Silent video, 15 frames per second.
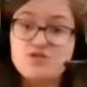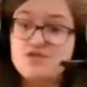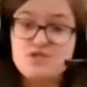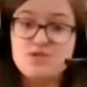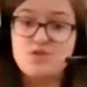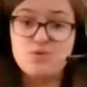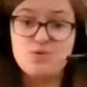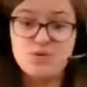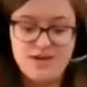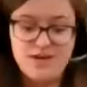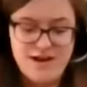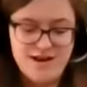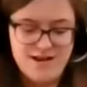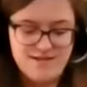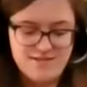just a googly
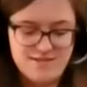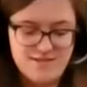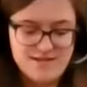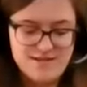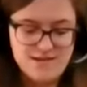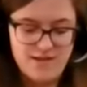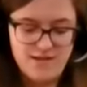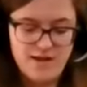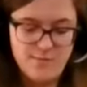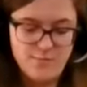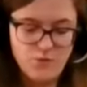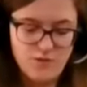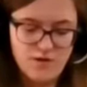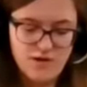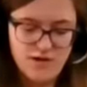eye. That's all I'm
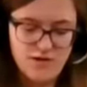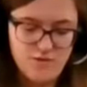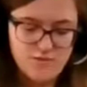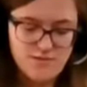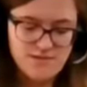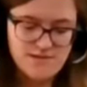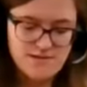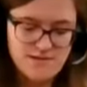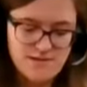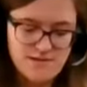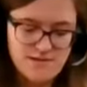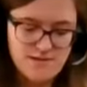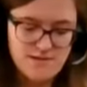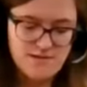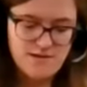going to use.
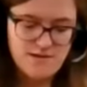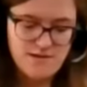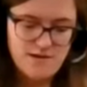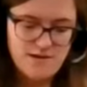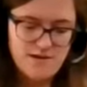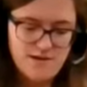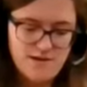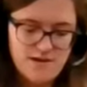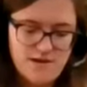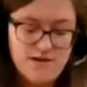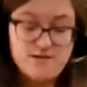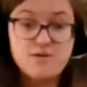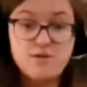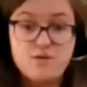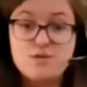
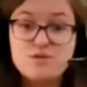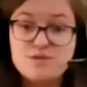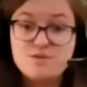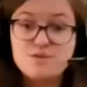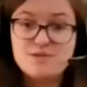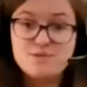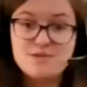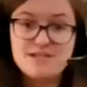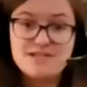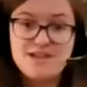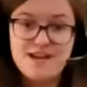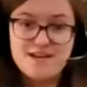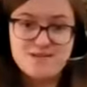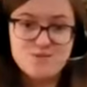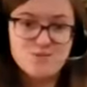So you'll do this with a
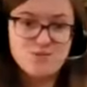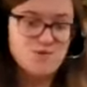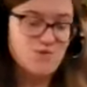dinosaur